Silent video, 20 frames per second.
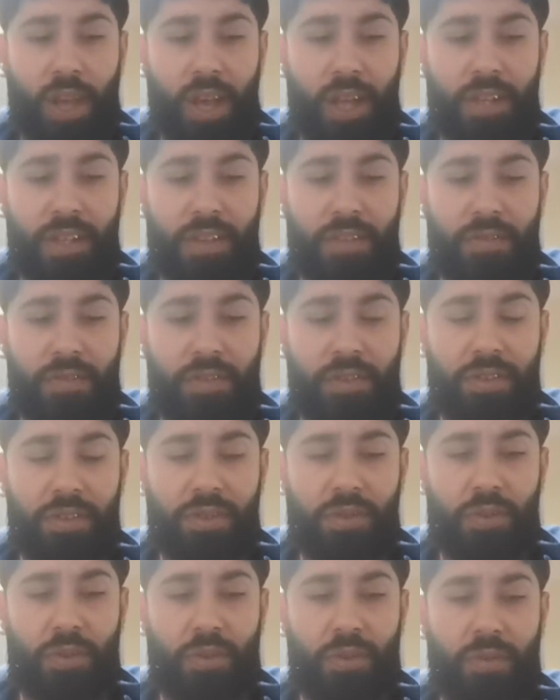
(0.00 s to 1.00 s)
A different
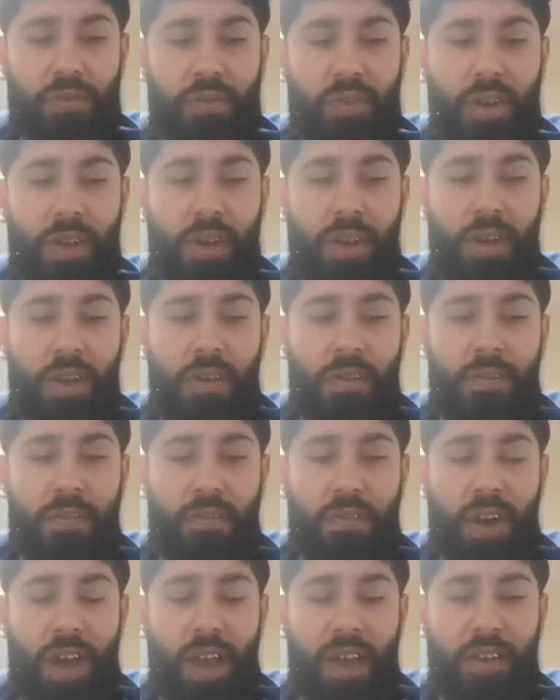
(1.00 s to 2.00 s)
sort of
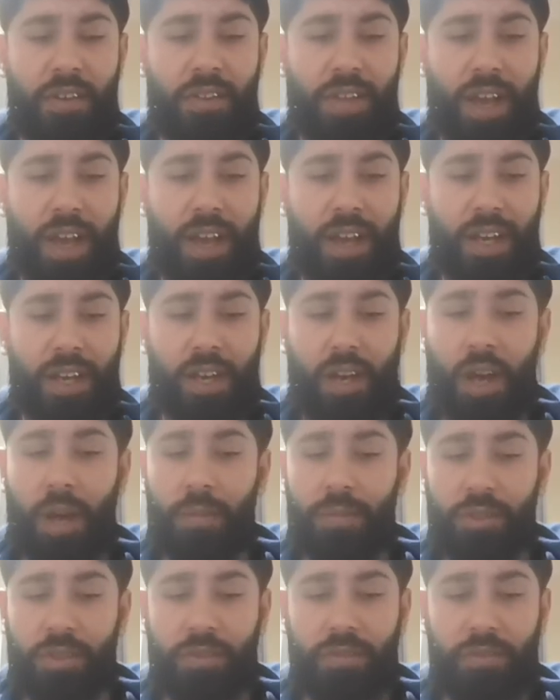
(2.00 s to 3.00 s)
fighter that
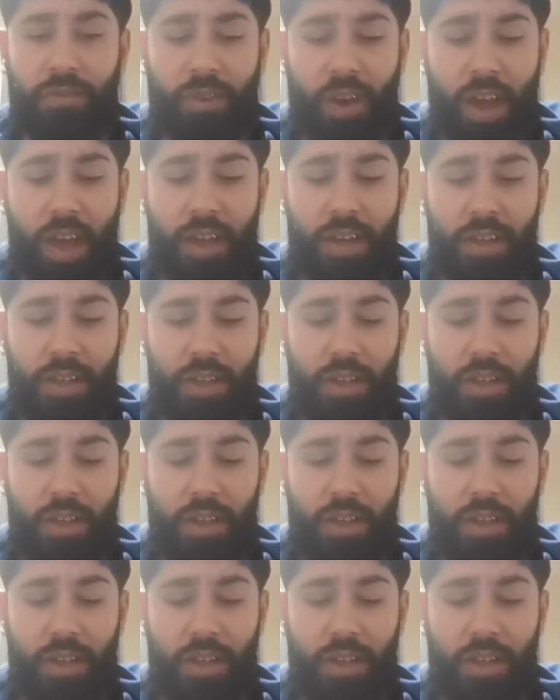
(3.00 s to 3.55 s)
comes to fight,